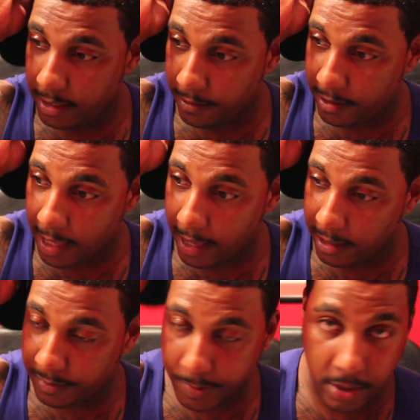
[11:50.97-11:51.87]
He shot
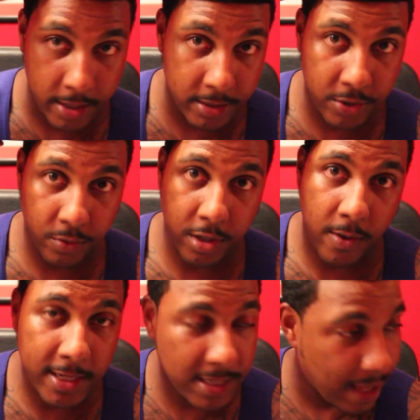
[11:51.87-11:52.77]
his part in Tokyo.
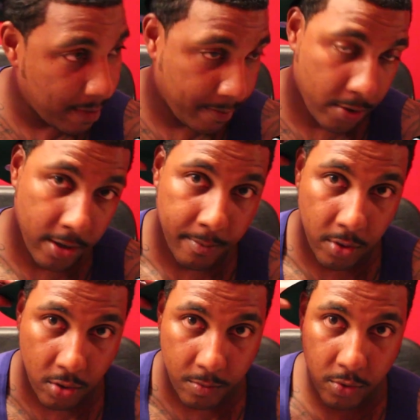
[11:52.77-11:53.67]
I shot my part in
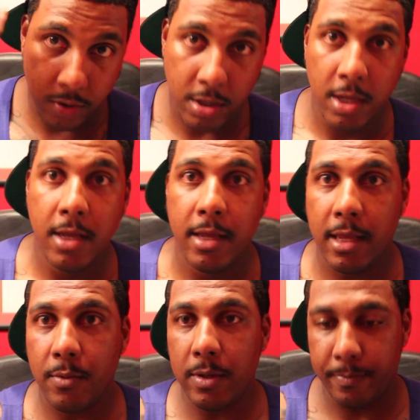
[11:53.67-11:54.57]
Baltimore,
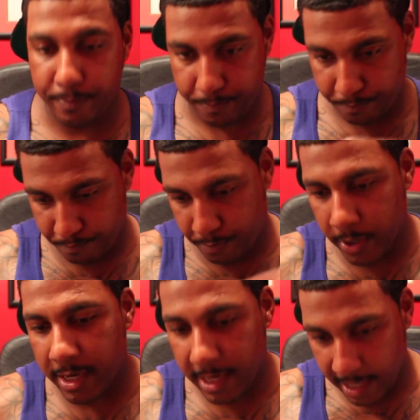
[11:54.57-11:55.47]
and we
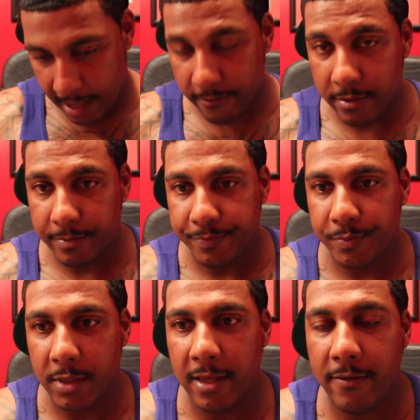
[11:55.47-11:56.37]
put it together.
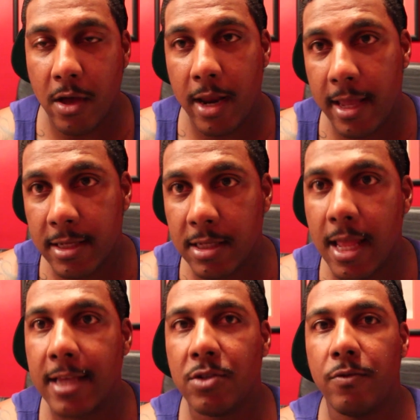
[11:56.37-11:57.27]
Give y'all that
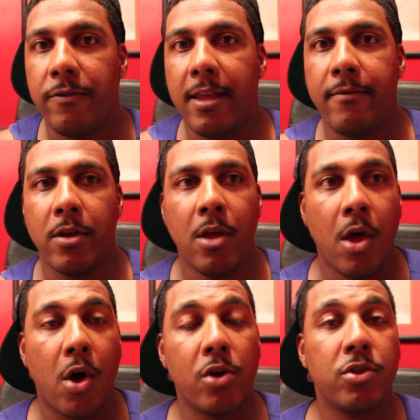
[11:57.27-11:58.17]
international flavor.
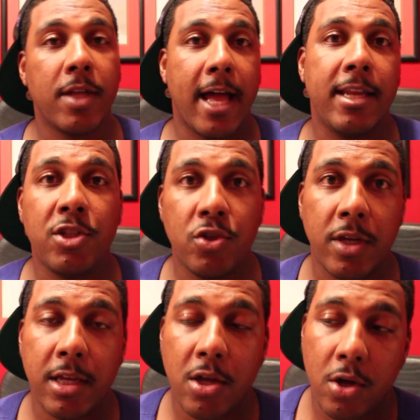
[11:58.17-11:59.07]
Also got the
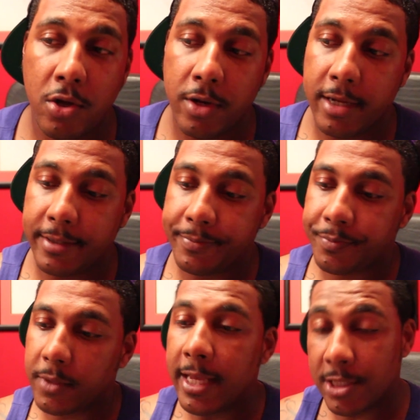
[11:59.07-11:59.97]
joint called
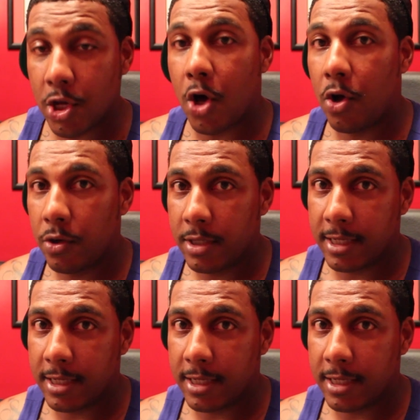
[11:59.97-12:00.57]
It's Called.